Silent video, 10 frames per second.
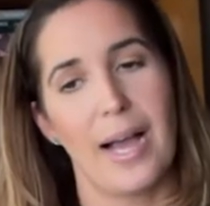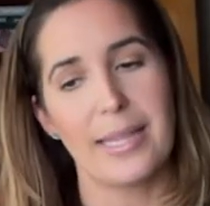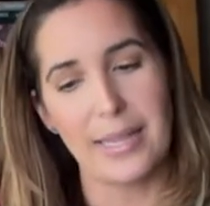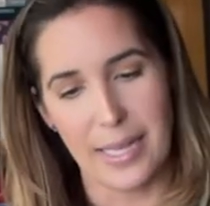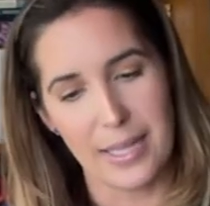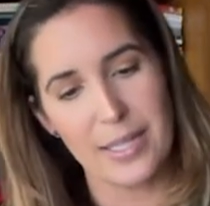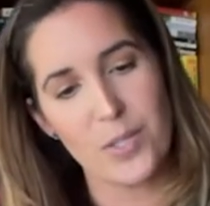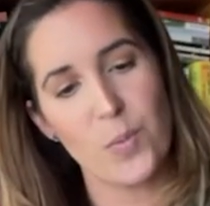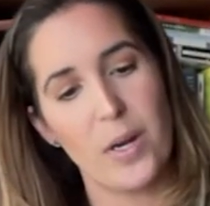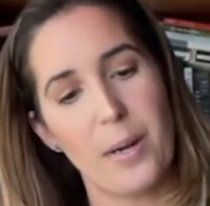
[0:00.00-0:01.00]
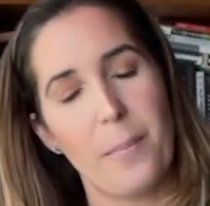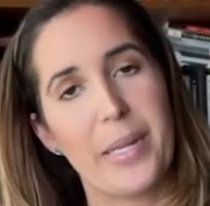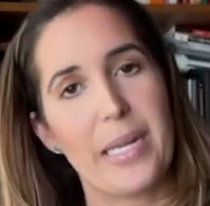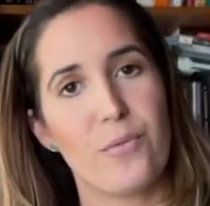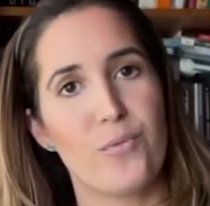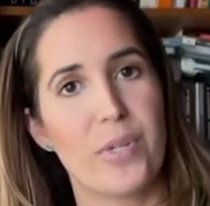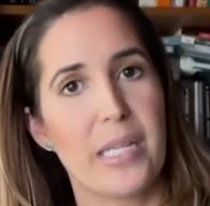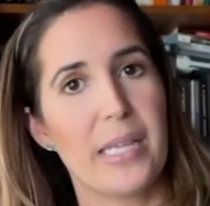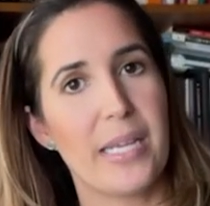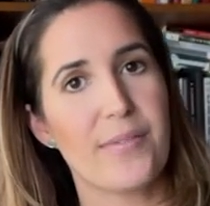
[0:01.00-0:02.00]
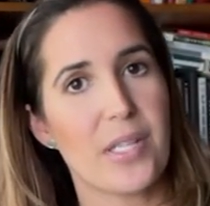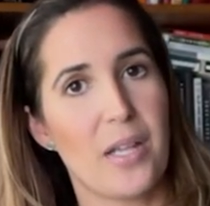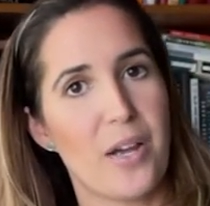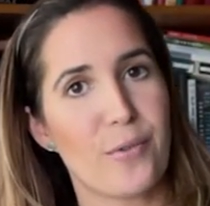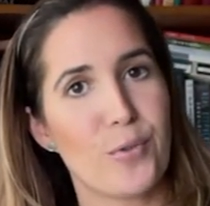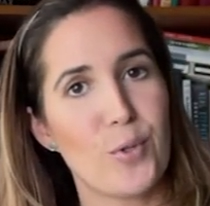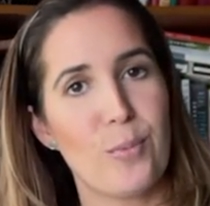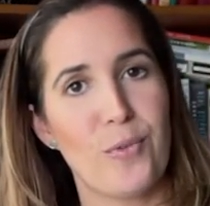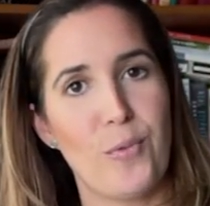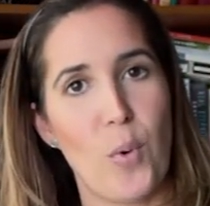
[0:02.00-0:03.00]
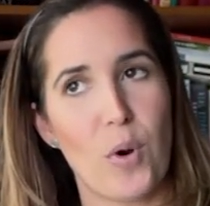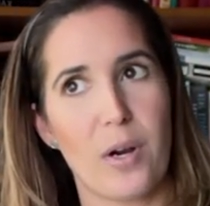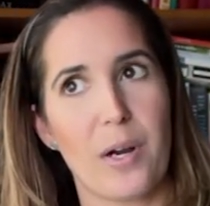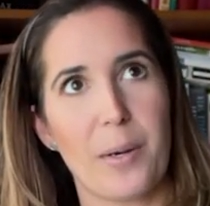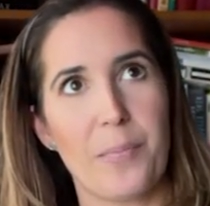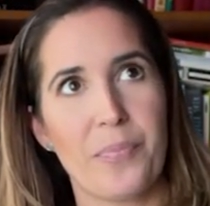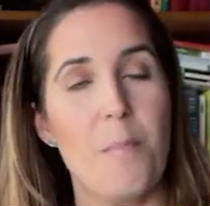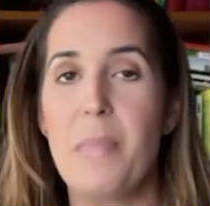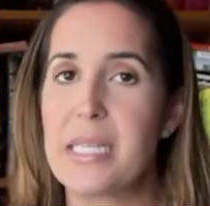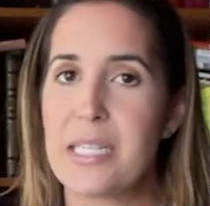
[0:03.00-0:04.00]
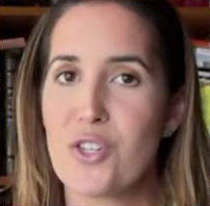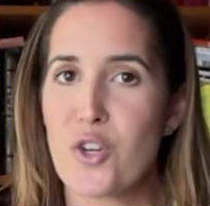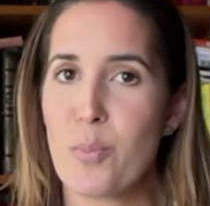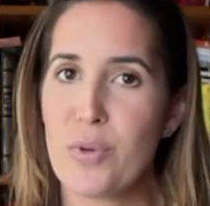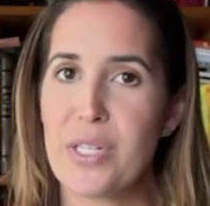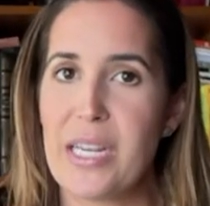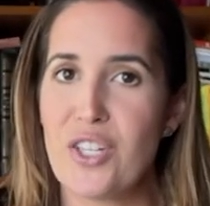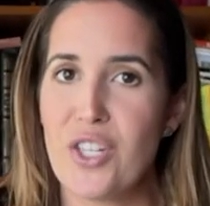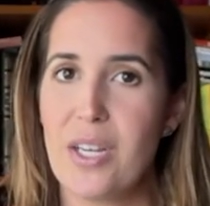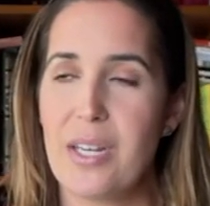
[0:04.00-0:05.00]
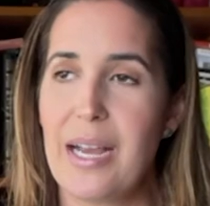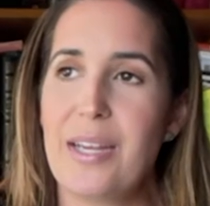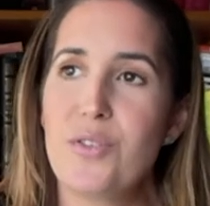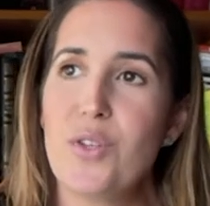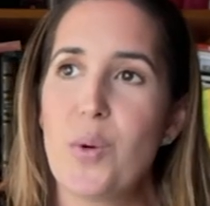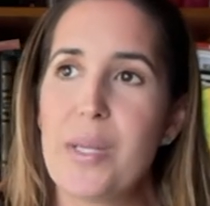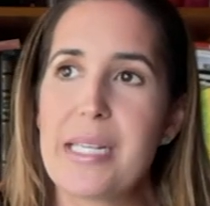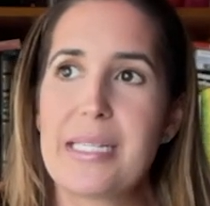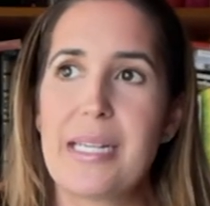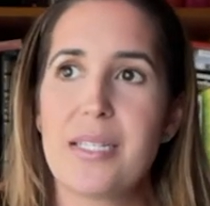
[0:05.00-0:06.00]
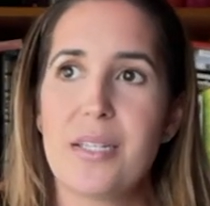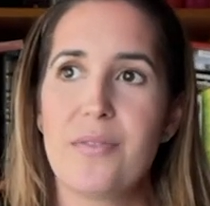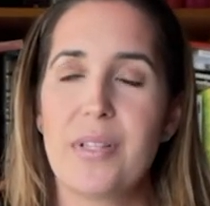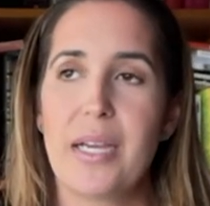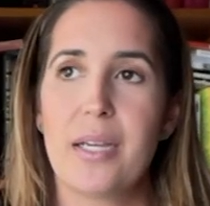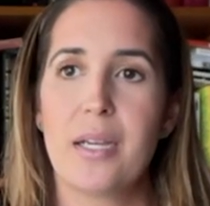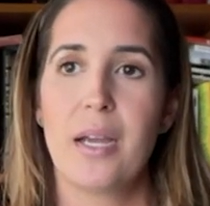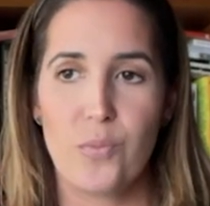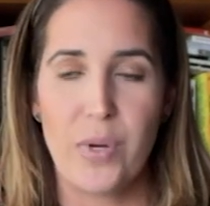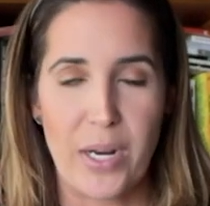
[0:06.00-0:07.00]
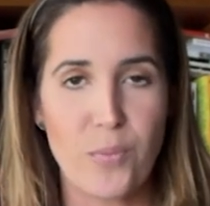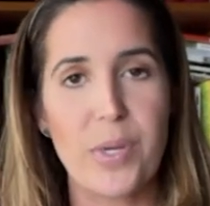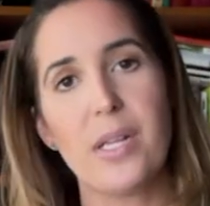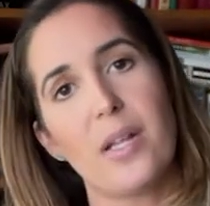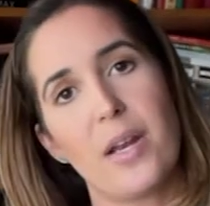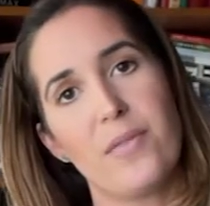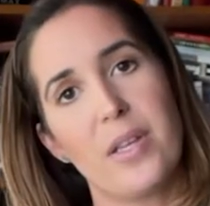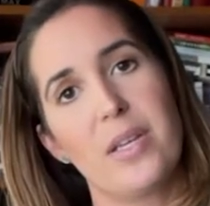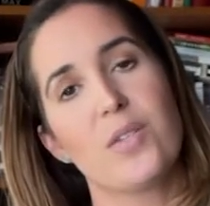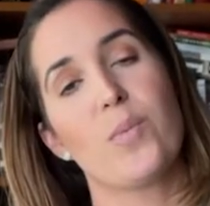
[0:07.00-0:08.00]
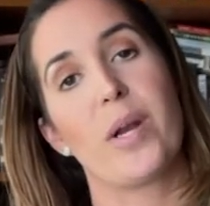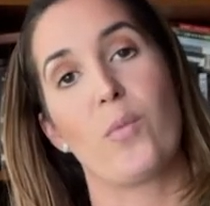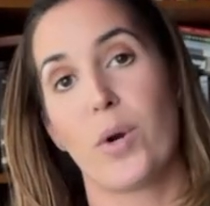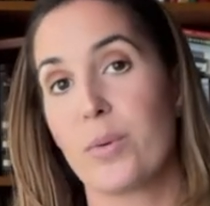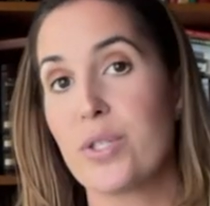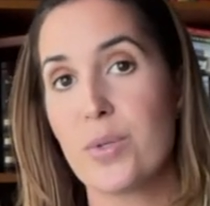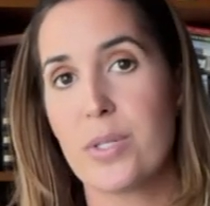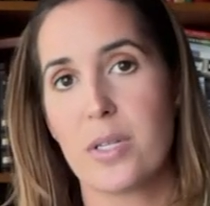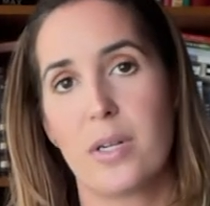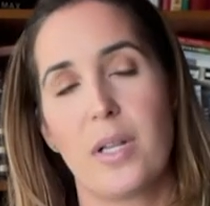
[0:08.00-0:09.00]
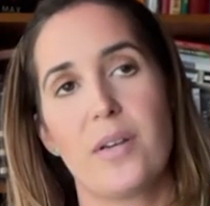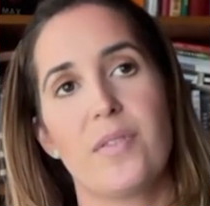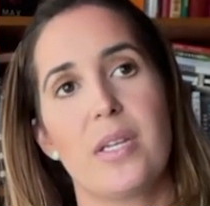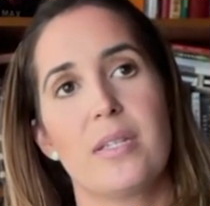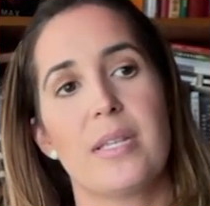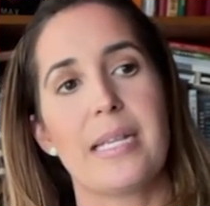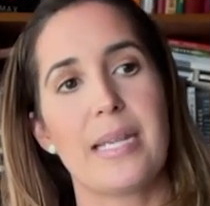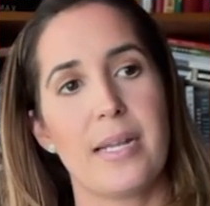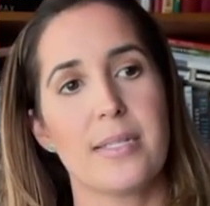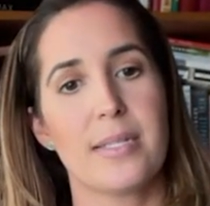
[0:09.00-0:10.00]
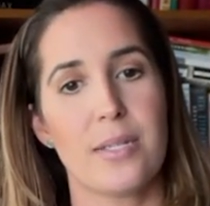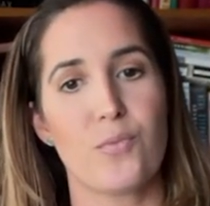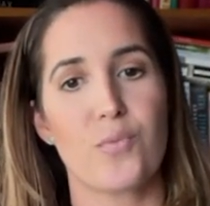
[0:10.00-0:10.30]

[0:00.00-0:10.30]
I like this one, but it really leaves a lot of room for misinterpretation. I don't know, in the sense of like, when I read a lot of these, when I work with students on a lot of these, it tends to